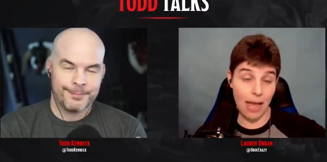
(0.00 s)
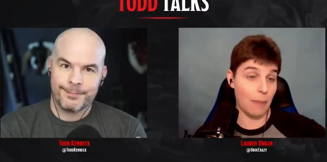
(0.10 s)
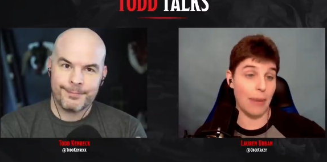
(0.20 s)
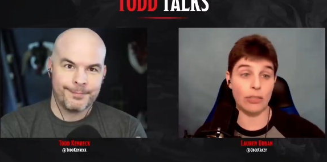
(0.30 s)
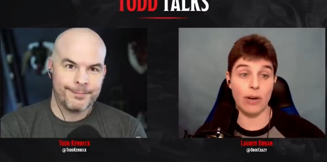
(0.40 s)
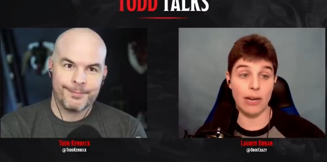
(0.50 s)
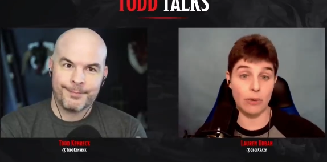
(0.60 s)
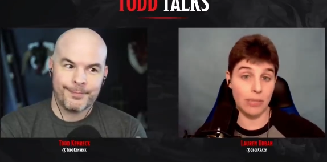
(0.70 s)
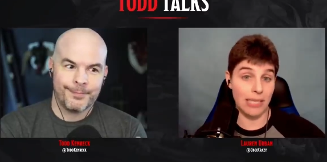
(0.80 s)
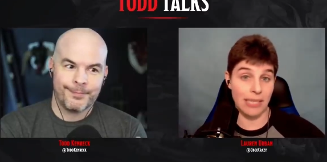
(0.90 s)
Speaker 1: the combat
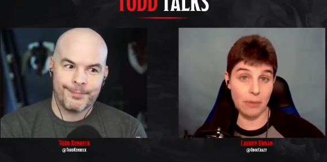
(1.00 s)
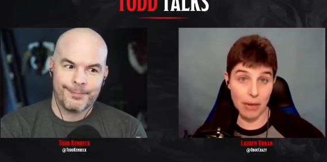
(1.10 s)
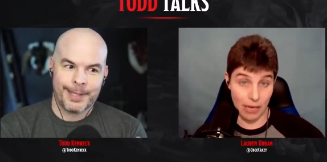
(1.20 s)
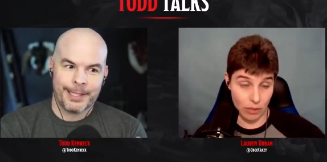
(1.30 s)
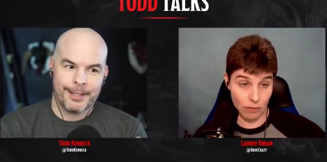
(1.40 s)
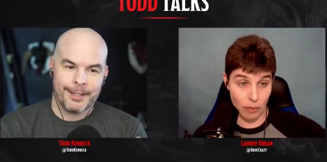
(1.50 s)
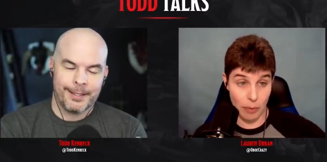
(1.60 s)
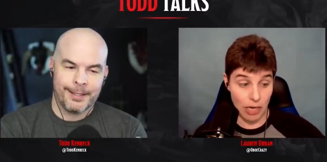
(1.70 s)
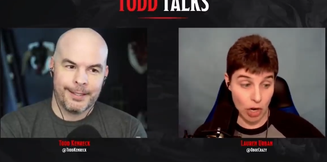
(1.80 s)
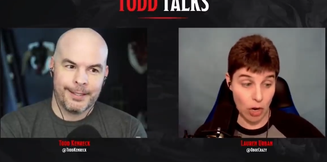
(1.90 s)
tracker with D&D Beyond so
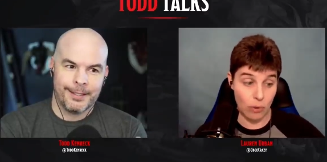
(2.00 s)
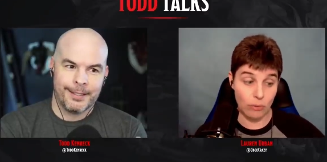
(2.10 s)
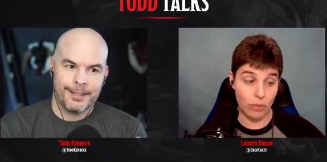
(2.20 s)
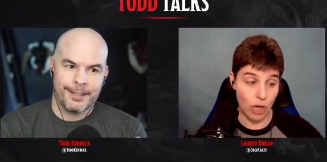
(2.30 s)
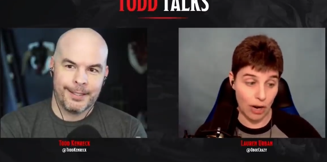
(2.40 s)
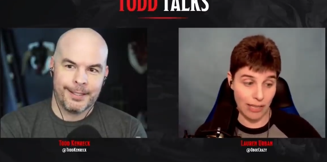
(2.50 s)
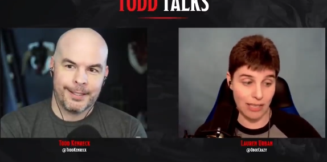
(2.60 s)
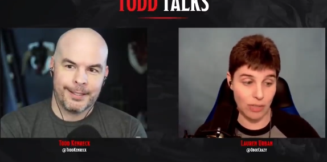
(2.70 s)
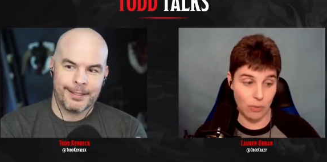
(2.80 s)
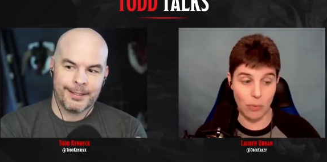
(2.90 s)
everybody knows, all
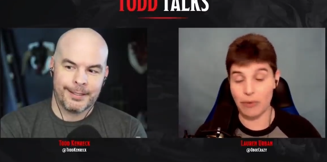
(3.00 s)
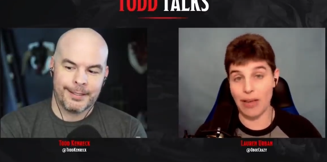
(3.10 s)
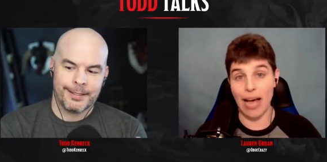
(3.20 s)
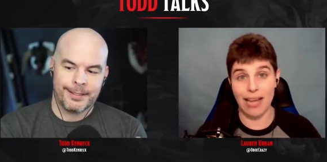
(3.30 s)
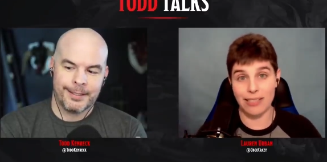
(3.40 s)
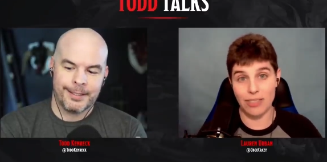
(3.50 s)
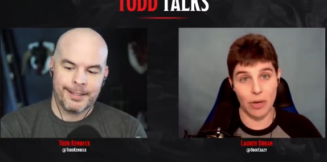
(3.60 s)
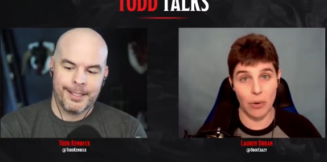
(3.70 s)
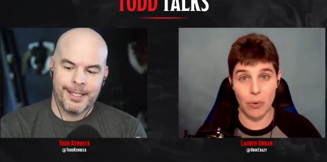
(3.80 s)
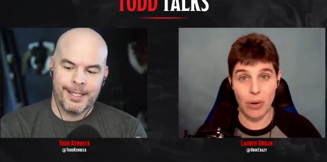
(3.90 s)
right, this is what we've got.
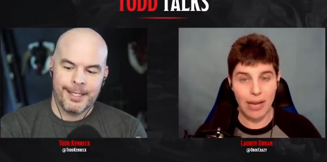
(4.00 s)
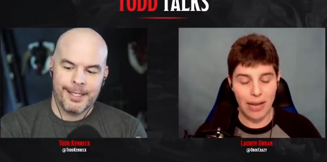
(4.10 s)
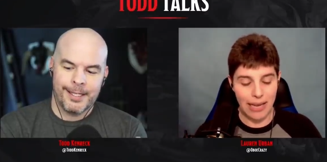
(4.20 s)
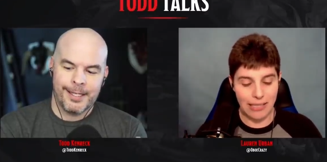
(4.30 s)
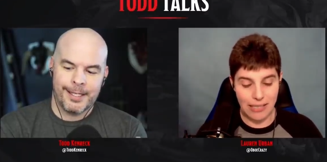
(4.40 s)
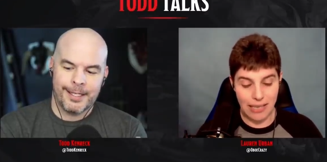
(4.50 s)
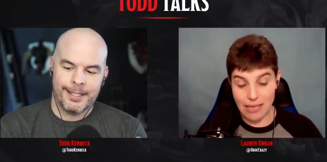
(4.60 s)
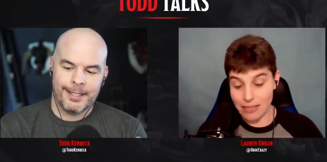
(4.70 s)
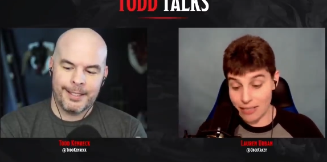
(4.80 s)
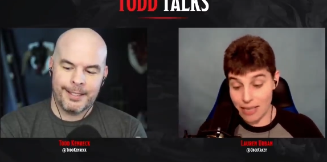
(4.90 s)
So it
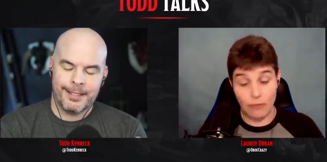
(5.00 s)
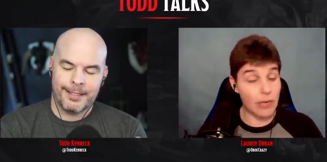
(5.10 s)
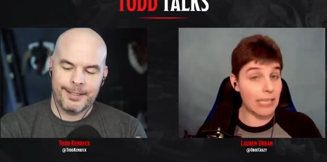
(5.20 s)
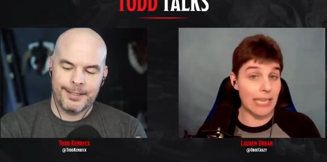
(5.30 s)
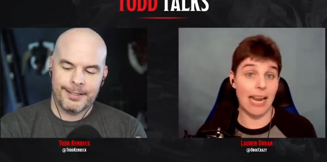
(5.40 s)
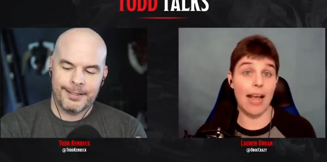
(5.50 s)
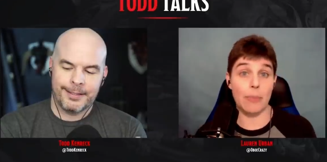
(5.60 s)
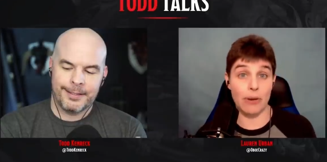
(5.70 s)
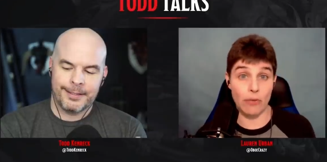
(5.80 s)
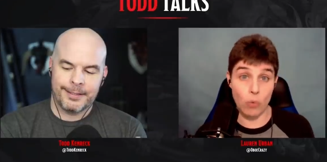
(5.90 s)
it's definitely can
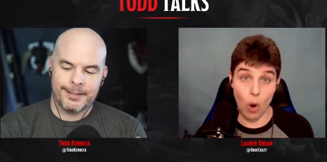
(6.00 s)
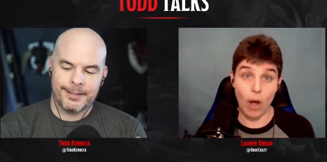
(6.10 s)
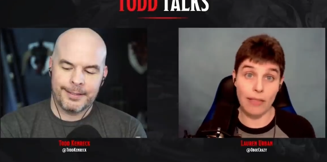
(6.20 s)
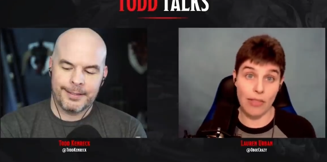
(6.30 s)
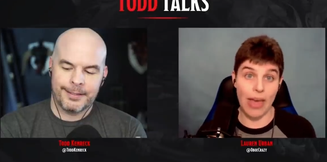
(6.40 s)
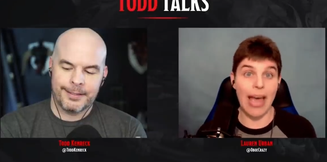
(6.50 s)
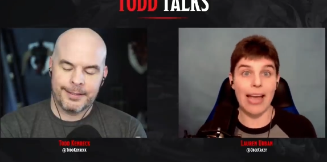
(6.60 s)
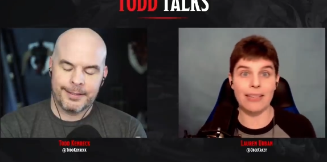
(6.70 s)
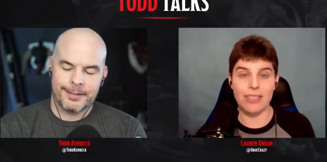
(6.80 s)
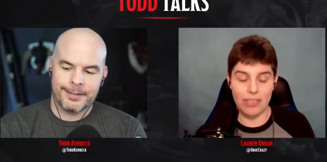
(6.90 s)
happen if you want
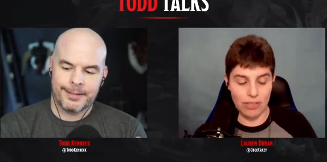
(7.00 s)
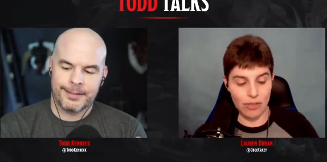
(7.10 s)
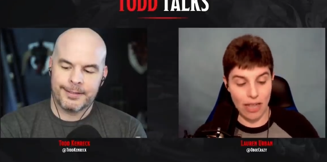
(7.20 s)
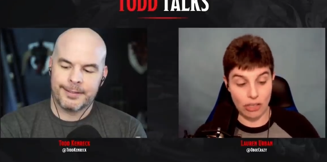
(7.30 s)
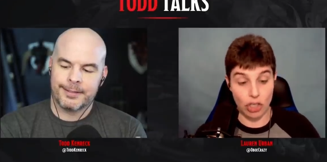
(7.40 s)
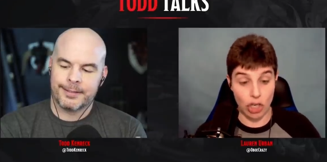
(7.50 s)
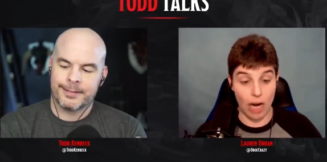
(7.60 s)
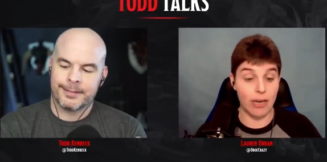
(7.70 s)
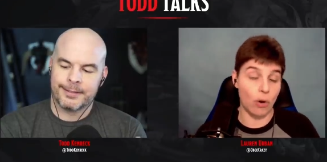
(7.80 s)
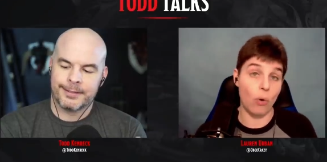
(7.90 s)
that that
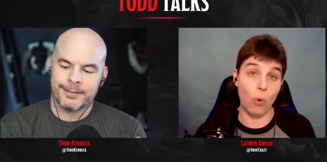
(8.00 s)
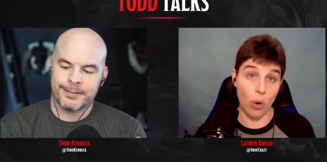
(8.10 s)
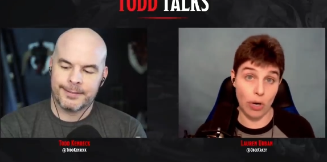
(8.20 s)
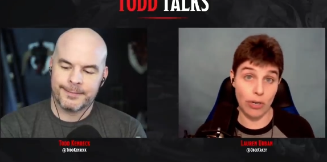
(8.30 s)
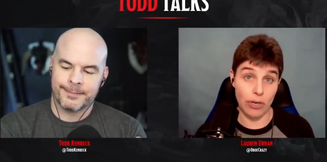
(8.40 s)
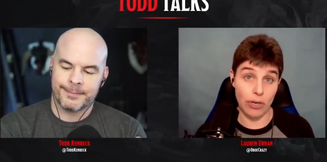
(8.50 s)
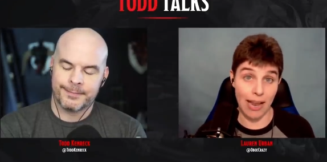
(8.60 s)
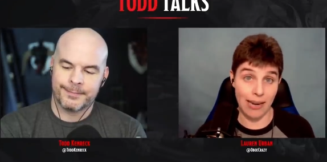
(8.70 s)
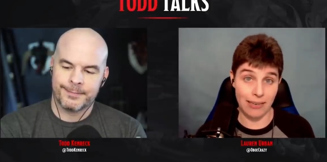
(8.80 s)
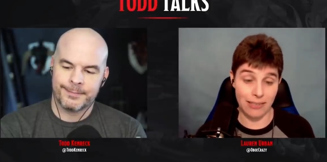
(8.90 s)
giant horde
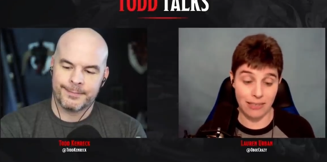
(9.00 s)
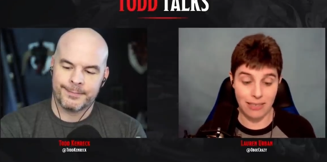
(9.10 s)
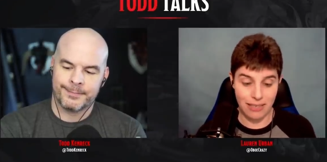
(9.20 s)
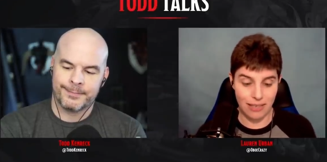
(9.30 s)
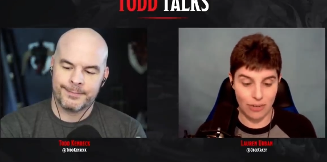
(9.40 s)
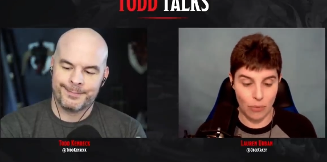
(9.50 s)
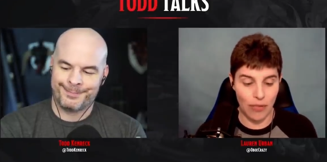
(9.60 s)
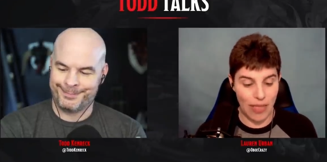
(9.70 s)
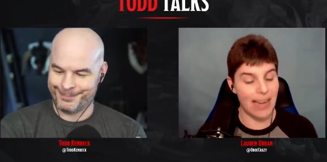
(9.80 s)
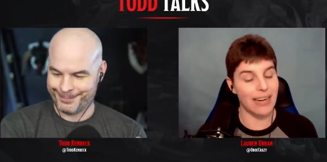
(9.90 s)
and you
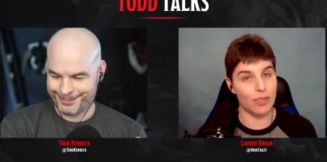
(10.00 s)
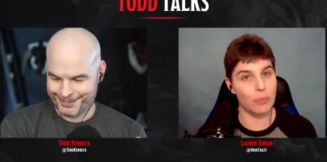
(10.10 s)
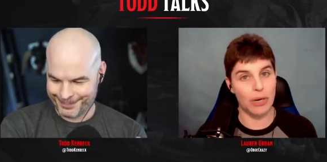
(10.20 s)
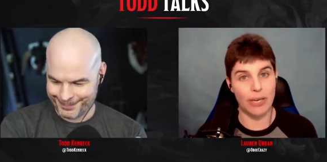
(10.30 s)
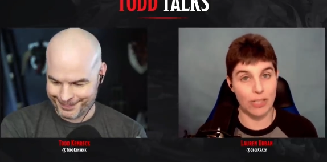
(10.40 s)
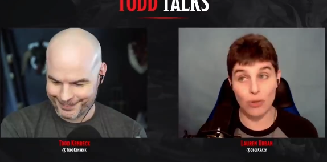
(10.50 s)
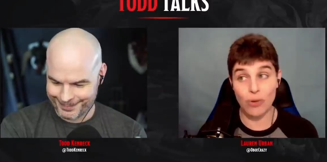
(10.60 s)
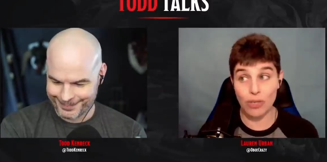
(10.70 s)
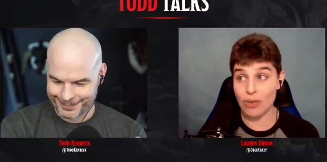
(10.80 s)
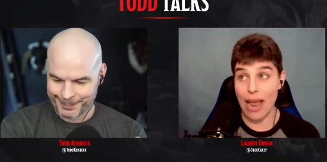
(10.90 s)
want that experience,
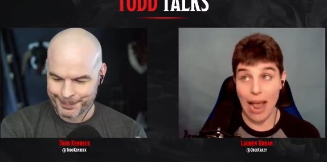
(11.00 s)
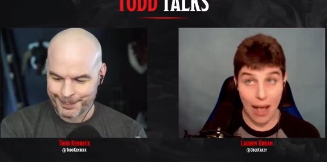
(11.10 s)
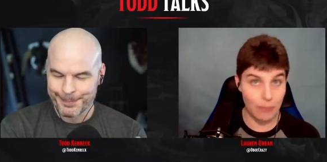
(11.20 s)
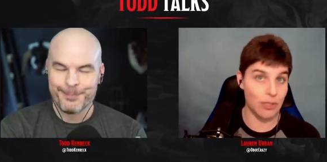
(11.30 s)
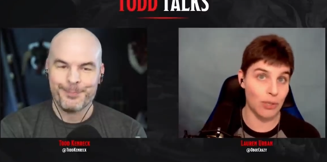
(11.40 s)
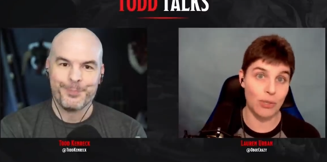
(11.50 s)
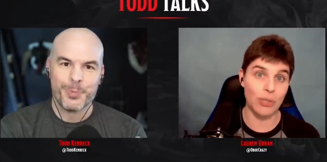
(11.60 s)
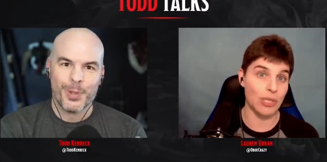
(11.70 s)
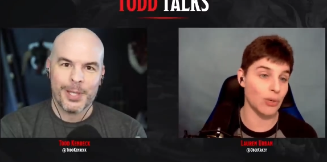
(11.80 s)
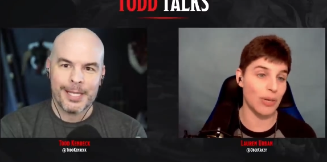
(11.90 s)
you can
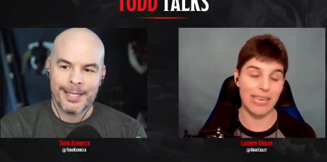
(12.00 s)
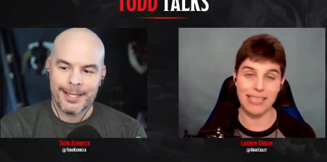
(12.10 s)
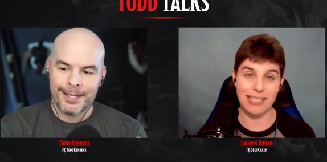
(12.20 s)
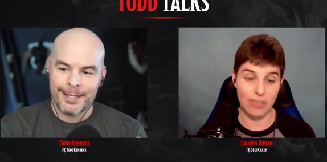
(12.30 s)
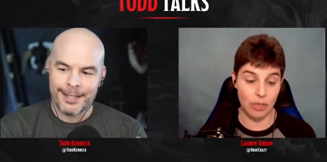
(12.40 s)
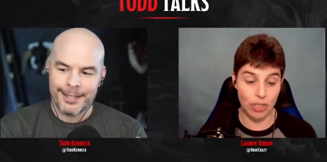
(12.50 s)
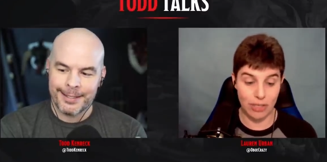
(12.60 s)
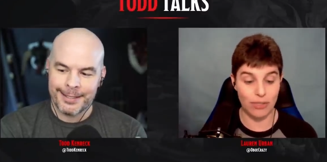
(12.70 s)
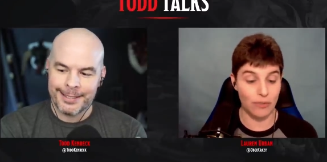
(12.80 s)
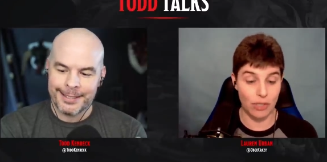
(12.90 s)
absolutely do it. It can still be
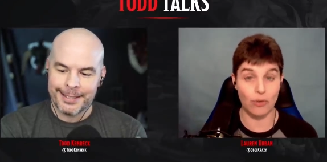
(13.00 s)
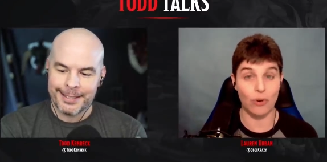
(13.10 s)
just as